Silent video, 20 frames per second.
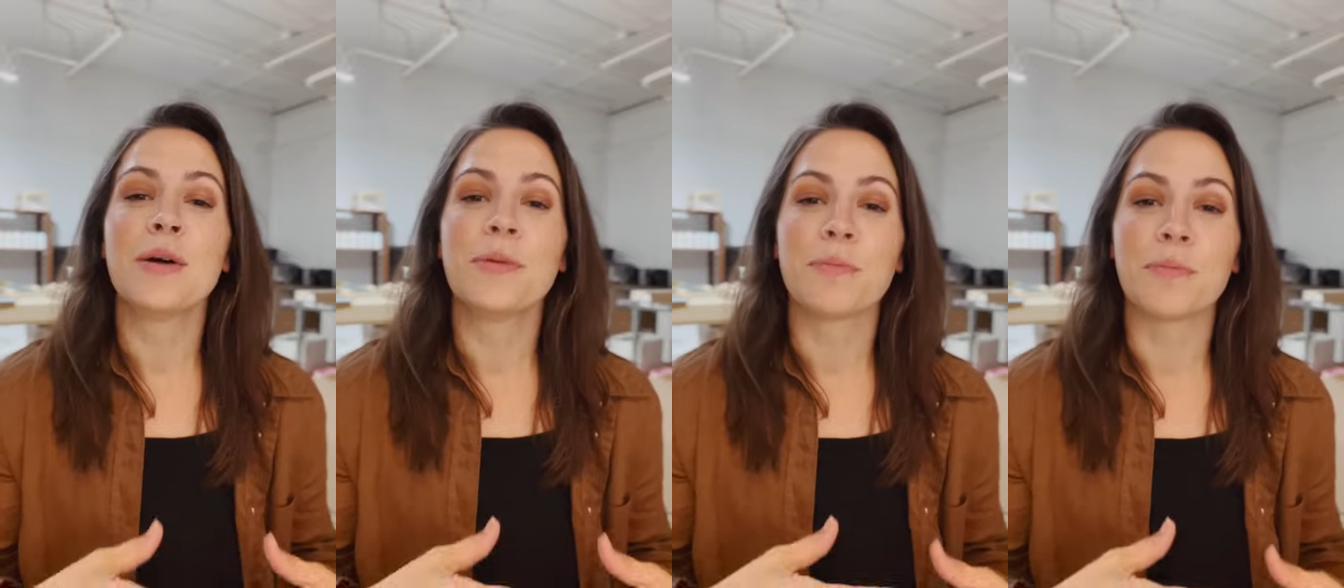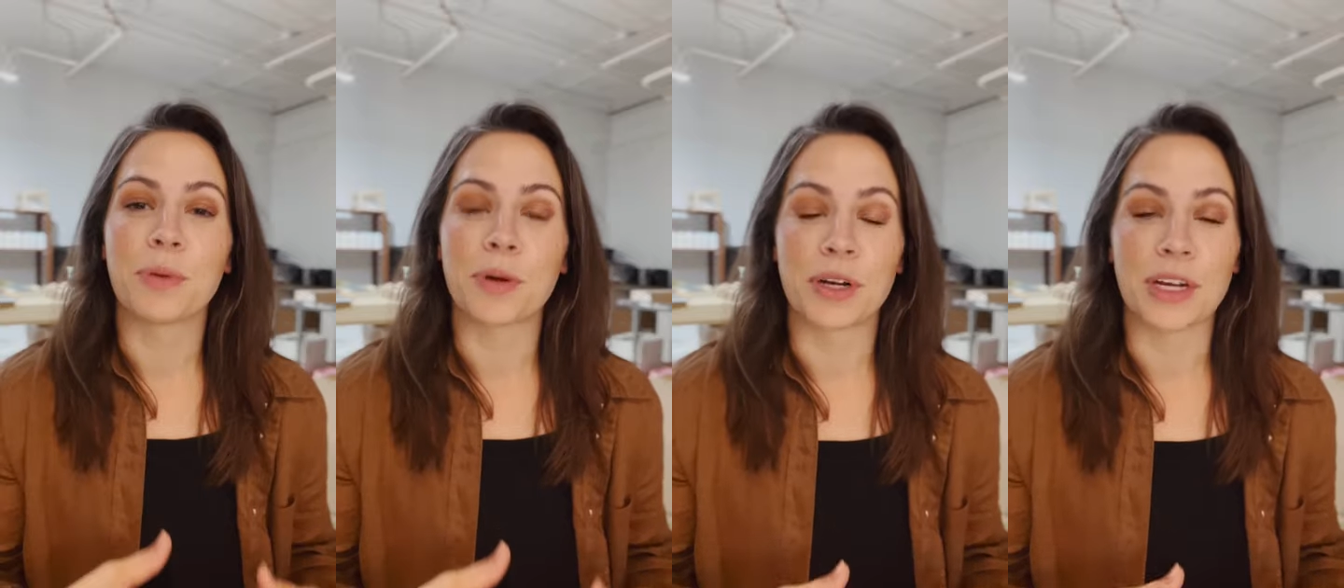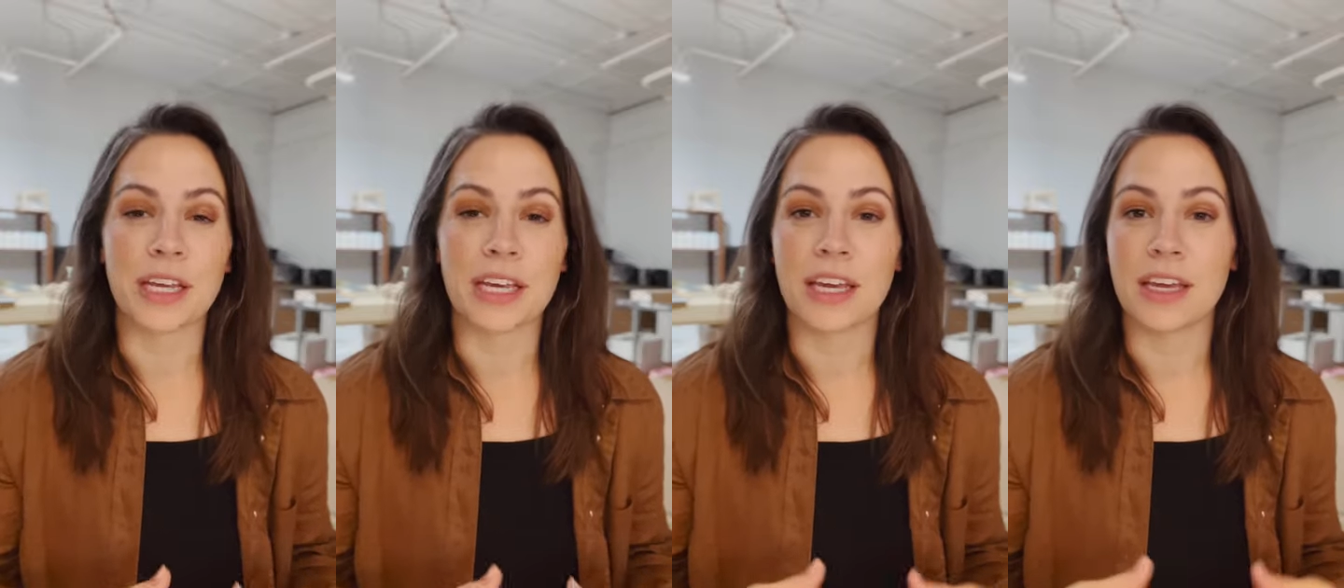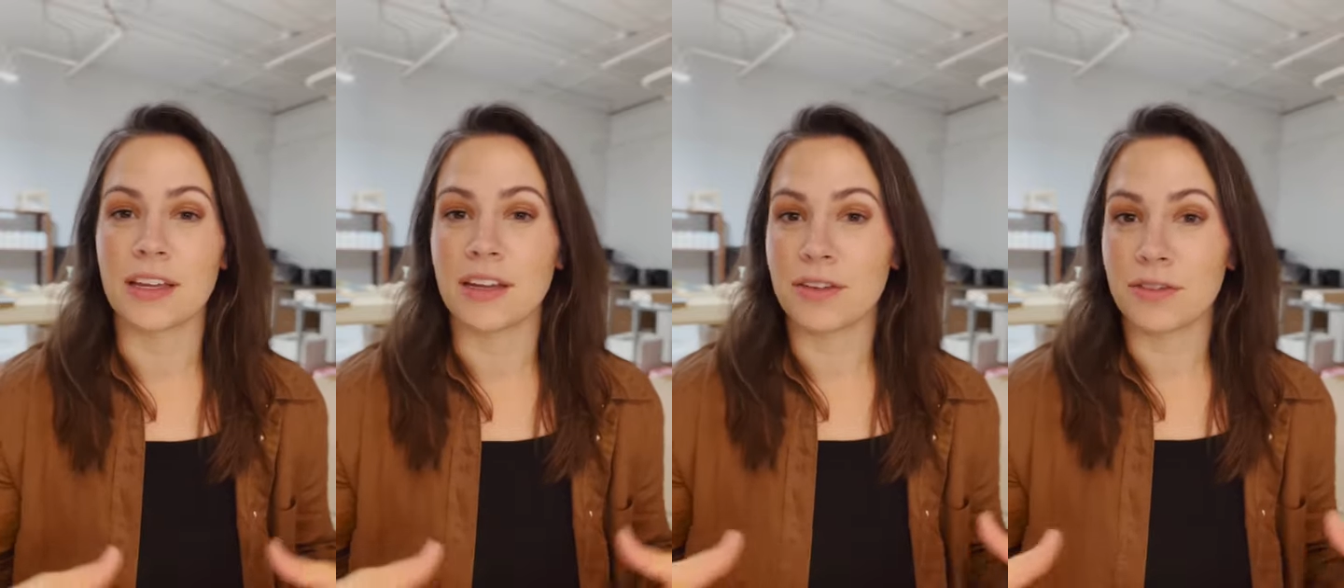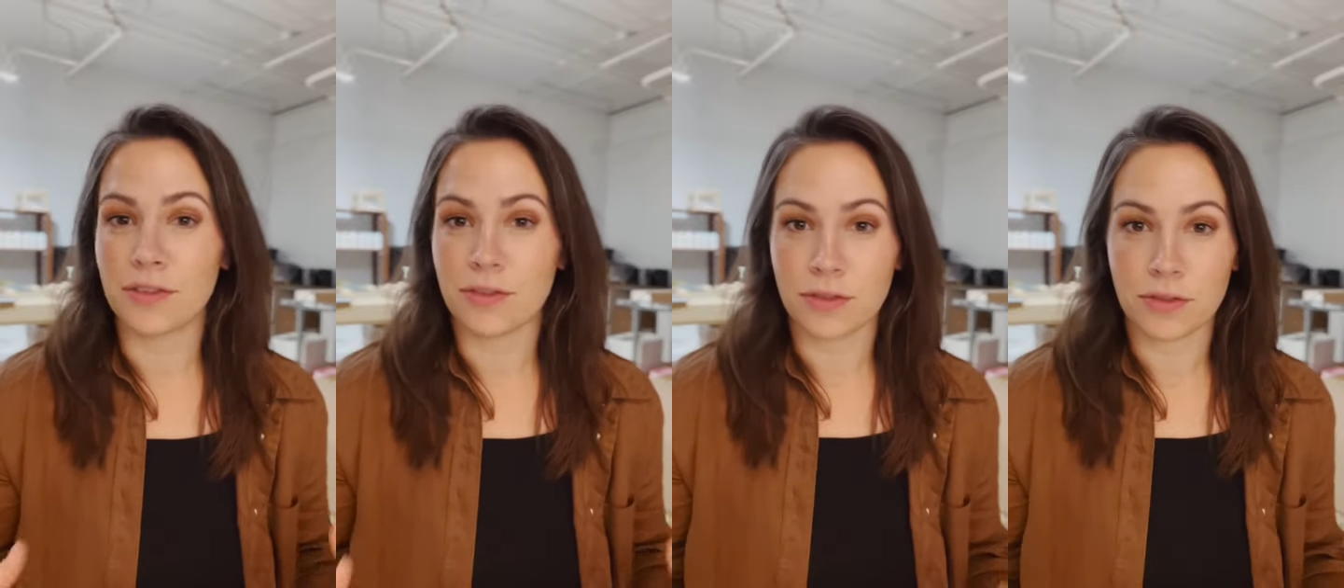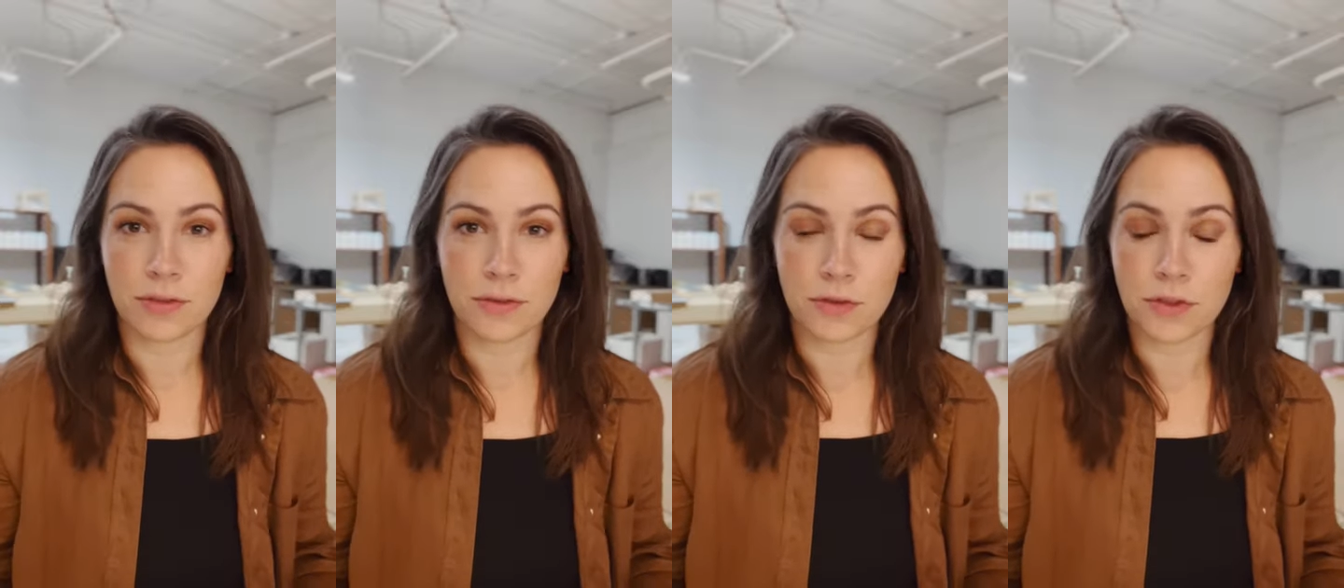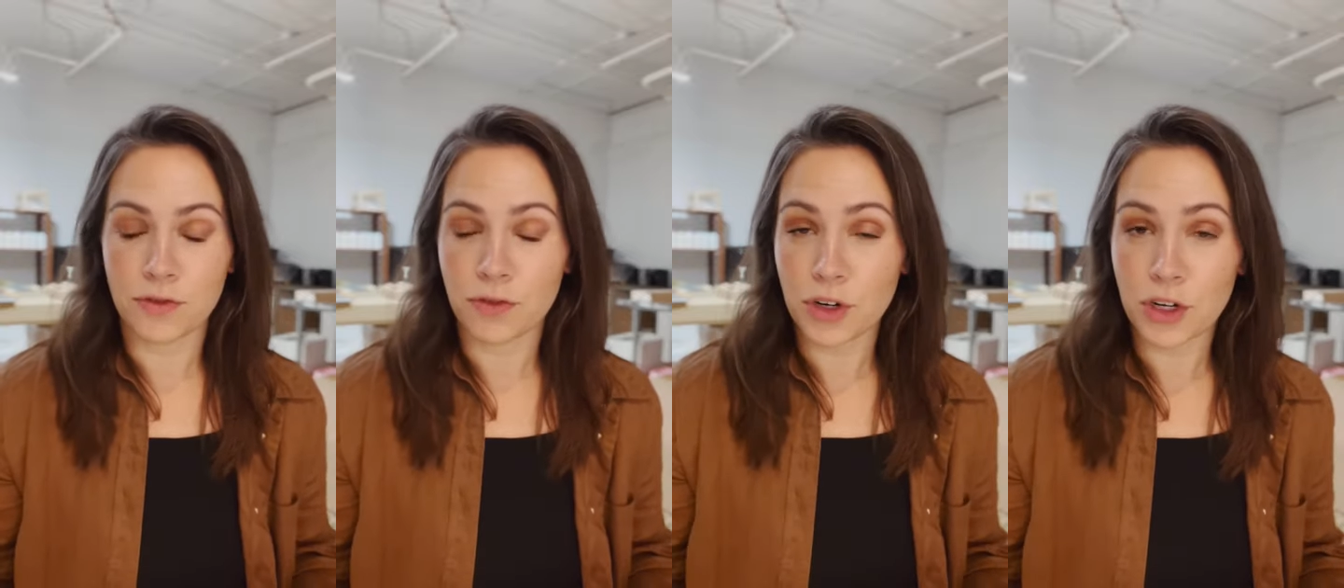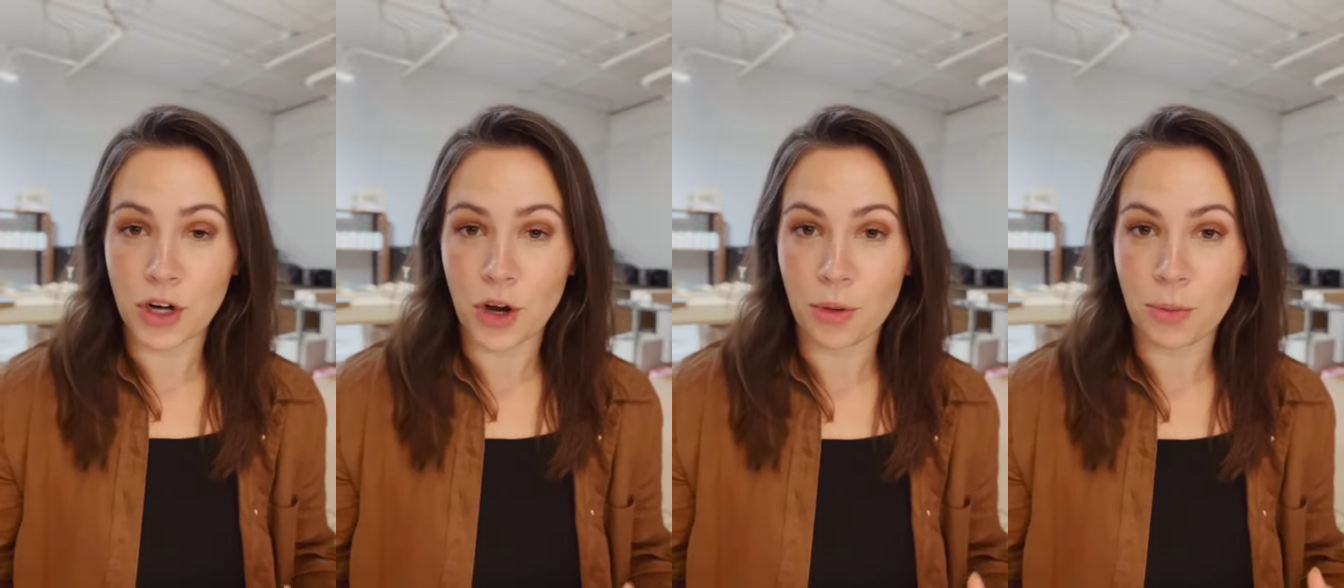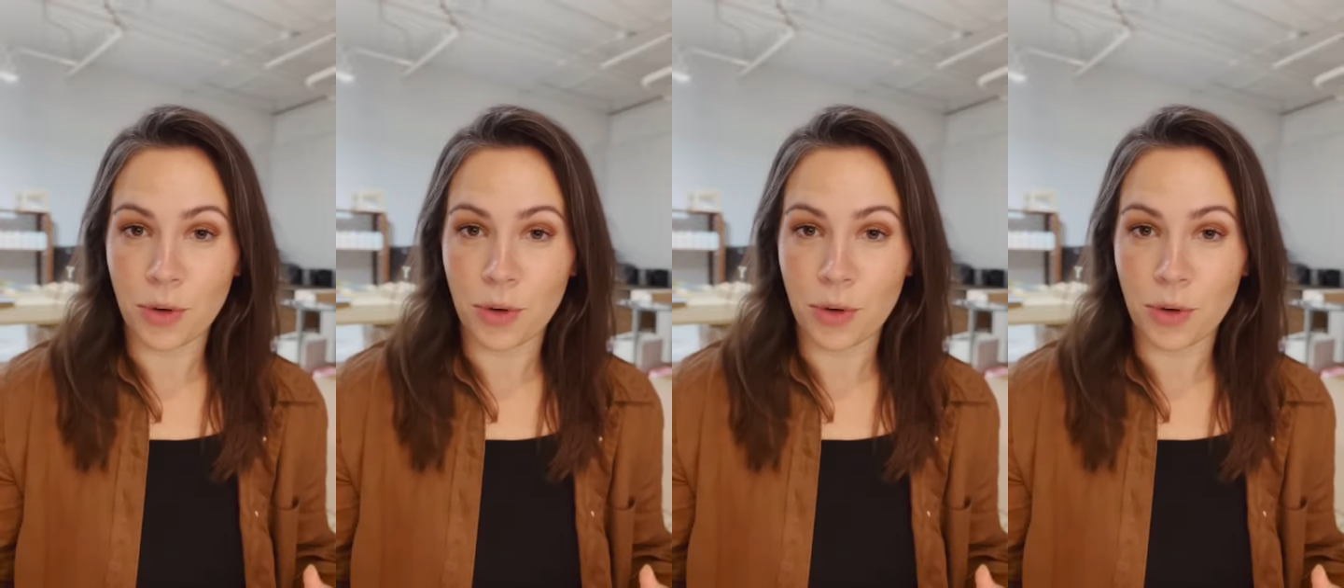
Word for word: burning it for no